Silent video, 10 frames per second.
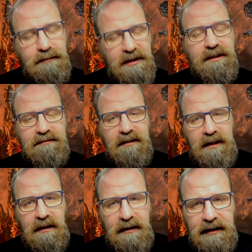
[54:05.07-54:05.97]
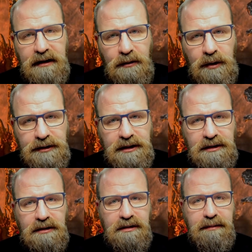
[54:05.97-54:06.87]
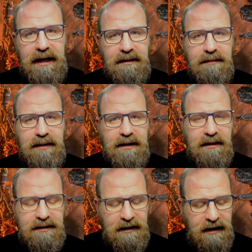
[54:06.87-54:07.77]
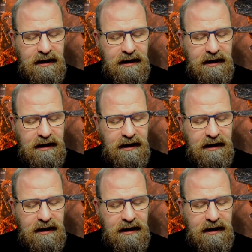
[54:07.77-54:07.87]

I'm going to, I think I want to talk about it, because